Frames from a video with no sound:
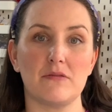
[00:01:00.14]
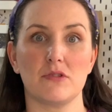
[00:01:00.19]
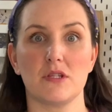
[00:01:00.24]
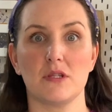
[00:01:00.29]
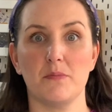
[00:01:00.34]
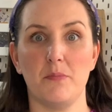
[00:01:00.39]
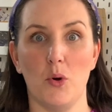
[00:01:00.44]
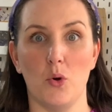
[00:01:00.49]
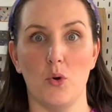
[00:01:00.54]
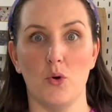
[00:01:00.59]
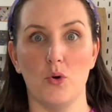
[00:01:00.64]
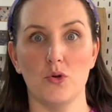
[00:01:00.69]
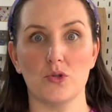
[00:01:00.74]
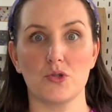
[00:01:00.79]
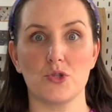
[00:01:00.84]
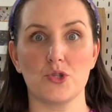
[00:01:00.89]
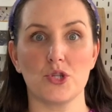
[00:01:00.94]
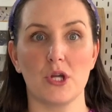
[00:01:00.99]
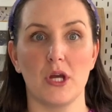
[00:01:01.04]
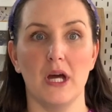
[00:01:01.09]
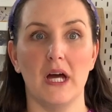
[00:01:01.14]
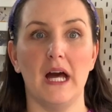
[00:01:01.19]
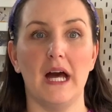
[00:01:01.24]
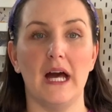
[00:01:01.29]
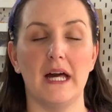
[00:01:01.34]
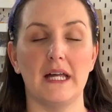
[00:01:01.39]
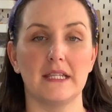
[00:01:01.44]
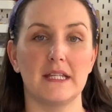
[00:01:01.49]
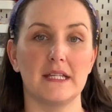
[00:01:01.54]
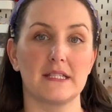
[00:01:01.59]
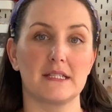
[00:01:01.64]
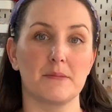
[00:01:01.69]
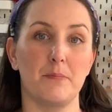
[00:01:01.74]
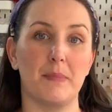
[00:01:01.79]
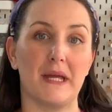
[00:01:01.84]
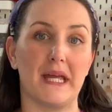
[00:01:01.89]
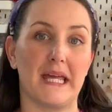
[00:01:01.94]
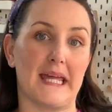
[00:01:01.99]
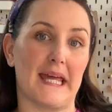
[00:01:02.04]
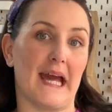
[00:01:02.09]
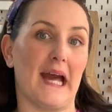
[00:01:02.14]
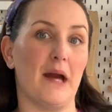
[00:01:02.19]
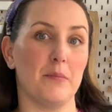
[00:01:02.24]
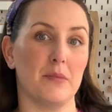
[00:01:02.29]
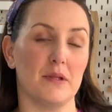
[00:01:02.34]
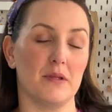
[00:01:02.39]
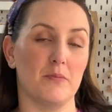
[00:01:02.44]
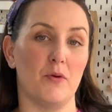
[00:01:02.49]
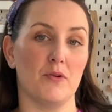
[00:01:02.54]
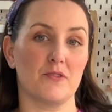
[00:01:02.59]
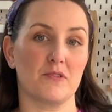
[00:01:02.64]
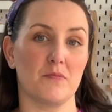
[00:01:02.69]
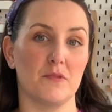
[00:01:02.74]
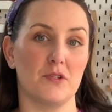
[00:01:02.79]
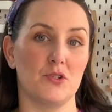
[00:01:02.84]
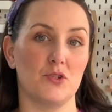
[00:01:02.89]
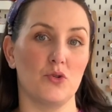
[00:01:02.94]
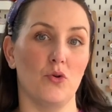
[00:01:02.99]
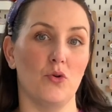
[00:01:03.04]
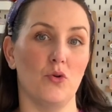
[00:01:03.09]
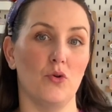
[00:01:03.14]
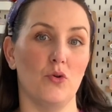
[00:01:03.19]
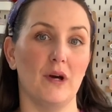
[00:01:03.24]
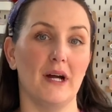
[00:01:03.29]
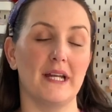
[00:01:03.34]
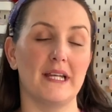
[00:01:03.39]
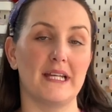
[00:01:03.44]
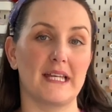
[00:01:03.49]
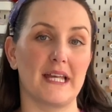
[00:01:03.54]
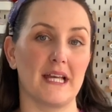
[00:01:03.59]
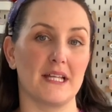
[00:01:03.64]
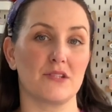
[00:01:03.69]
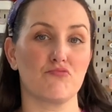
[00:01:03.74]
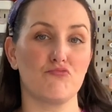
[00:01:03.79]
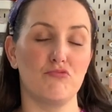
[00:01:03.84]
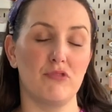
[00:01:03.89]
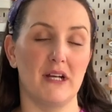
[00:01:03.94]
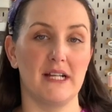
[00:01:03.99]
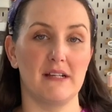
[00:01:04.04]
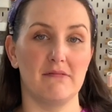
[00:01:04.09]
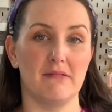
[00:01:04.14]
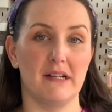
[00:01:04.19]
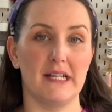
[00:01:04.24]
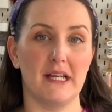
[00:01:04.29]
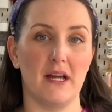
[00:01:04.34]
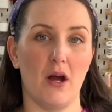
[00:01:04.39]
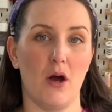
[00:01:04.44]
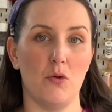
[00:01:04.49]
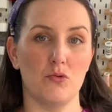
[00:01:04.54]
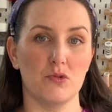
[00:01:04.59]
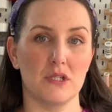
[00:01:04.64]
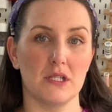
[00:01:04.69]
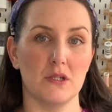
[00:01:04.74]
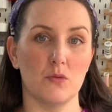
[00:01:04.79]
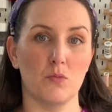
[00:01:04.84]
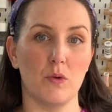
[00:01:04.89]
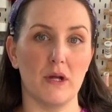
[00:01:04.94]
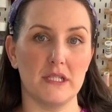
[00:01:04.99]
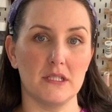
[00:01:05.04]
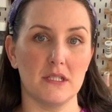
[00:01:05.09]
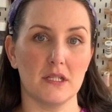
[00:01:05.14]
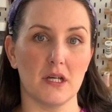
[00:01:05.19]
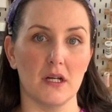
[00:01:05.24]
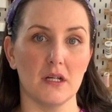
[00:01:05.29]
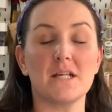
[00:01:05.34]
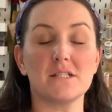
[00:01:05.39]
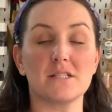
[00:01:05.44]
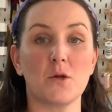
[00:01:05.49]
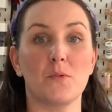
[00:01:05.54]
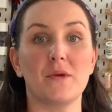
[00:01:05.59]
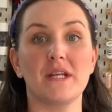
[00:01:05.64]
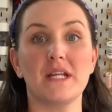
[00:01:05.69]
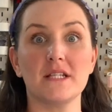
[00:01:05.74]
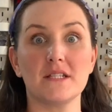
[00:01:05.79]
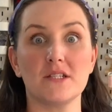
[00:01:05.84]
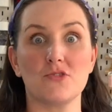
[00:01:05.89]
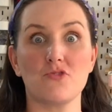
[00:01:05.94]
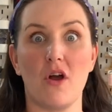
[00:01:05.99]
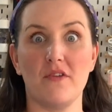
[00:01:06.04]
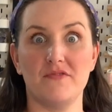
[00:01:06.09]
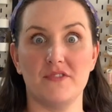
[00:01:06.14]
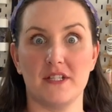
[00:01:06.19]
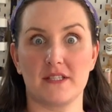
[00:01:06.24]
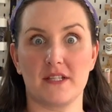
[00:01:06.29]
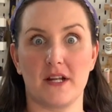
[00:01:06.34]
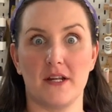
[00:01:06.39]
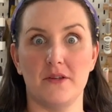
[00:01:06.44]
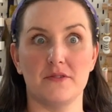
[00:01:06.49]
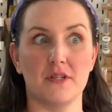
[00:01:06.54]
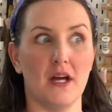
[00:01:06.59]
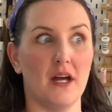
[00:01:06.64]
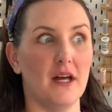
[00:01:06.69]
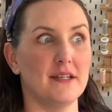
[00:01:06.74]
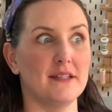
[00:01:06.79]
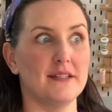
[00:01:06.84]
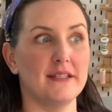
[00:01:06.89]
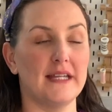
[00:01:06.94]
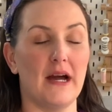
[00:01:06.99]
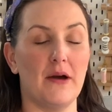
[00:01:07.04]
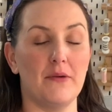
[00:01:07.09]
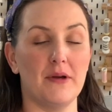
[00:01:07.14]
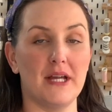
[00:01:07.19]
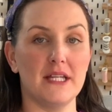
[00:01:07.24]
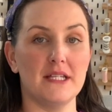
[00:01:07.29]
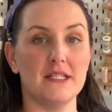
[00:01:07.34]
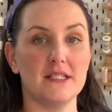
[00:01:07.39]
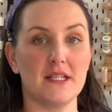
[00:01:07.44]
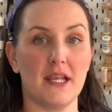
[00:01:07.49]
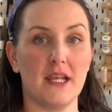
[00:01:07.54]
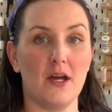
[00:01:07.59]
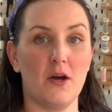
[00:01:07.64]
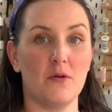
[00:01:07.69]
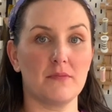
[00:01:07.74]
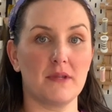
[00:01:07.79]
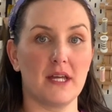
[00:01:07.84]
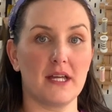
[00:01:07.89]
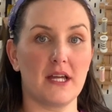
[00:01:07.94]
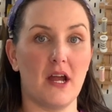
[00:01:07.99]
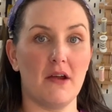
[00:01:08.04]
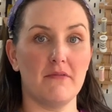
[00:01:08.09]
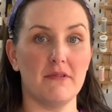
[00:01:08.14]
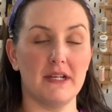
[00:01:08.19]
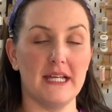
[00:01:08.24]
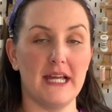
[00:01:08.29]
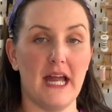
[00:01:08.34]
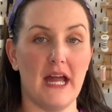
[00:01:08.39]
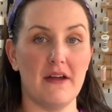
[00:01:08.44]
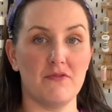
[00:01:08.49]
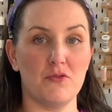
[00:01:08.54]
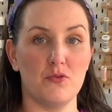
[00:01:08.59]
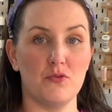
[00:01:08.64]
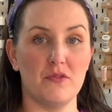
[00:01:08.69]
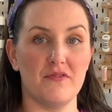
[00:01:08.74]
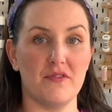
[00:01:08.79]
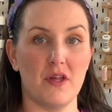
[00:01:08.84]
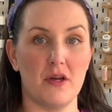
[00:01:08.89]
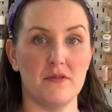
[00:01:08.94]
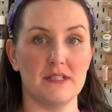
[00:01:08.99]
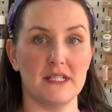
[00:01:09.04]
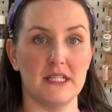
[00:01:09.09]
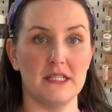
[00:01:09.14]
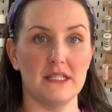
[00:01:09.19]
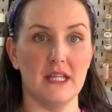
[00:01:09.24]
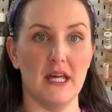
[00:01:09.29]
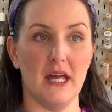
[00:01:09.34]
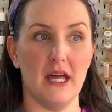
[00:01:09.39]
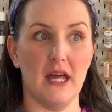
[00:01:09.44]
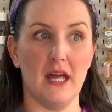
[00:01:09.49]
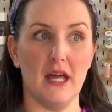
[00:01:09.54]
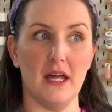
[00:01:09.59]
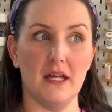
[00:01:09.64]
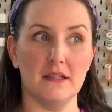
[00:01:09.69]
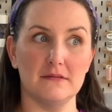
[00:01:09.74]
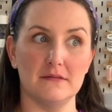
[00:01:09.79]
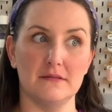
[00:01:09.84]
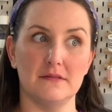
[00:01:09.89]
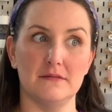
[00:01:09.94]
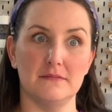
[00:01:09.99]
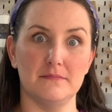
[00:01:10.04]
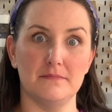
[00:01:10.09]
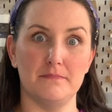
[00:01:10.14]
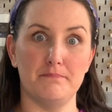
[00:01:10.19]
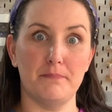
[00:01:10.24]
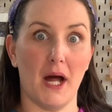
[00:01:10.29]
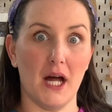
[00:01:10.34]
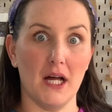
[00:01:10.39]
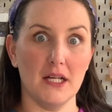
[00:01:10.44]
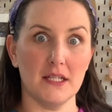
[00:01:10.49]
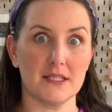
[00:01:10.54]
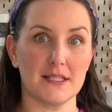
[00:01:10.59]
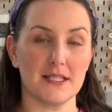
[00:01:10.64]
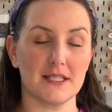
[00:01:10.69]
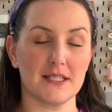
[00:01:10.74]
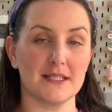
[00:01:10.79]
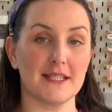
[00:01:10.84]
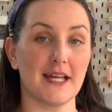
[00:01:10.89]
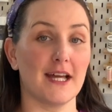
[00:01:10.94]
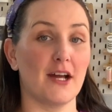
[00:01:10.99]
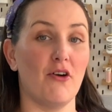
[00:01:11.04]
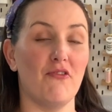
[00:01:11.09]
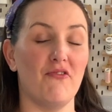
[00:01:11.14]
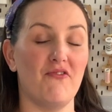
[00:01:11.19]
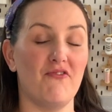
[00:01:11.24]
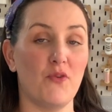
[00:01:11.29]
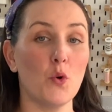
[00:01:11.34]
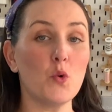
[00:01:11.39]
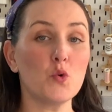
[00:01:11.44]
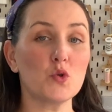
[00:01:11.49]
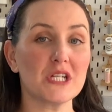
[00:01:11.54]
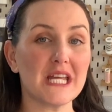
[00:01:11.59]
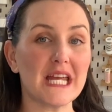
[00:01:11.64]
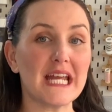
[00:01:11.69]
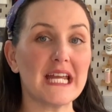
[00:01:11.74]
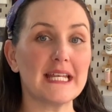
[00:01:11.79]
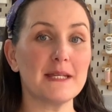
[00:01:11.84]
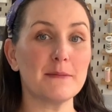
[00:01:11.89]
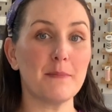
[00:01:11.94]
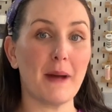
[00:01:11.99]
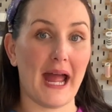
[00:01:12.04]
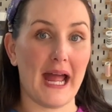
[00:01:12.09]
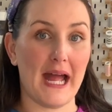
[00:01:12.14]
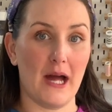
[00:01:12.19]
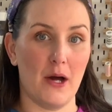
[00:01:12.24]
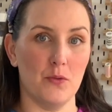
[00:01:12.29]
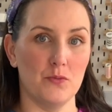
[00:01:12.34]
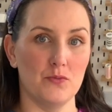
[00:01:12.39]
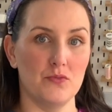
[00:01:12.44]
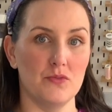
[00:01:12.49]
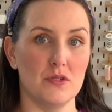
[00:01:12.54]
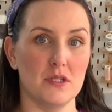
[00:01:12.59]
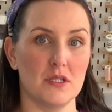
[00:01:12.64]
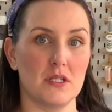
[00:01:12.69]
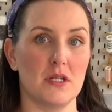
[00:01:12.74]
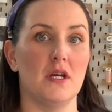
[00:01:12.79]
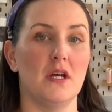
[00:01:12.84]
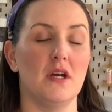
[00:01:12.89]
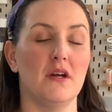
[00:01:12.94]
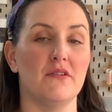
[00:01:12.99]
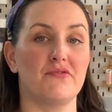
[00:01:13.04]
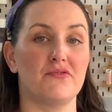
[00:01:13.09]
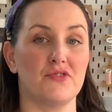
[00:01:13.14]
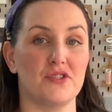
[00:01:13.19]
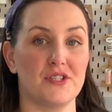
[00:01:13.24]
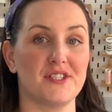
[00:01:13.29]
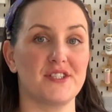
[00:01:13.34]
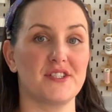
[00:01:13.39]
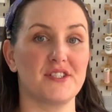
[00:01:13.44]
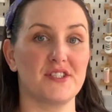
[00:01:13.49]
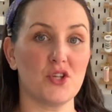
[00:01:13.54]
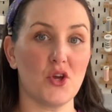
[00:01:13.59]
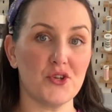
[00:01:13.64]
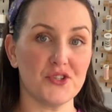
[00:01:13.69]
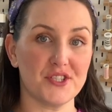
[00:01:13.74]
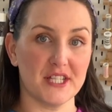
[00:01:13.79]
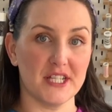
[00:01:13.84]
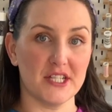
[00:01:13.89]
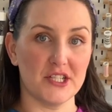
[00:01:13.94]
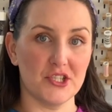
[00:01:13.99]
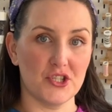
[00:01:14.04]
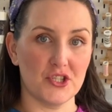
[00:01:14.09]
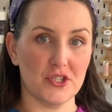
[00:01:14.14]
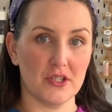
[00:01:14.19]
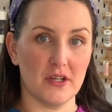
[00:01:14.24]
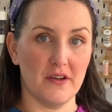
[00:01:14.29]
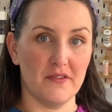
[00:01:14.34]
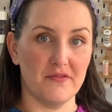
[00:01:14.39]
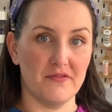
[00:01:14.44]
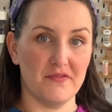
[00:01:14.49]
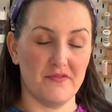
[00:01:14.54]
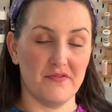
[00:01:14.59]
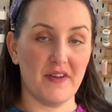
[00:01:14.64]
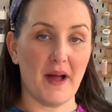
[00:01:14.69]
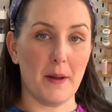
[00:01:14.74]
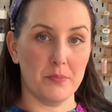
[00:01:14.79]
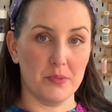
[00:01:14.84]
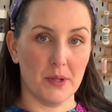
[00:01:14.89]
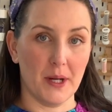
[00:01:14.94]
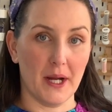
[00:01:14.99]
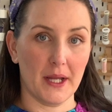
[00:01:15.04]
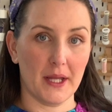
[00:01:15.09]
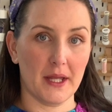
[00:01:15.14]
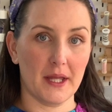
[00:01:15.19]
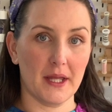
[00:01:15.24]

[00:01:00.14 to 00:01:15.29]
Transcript: to the porch, and there's a big gap by the bottom of the door, and it gets really, really cold in the winter. So we need a draught excluder. Now in Dunelm, they currently have all of those in there, but they are £14 for a sausage of fabric.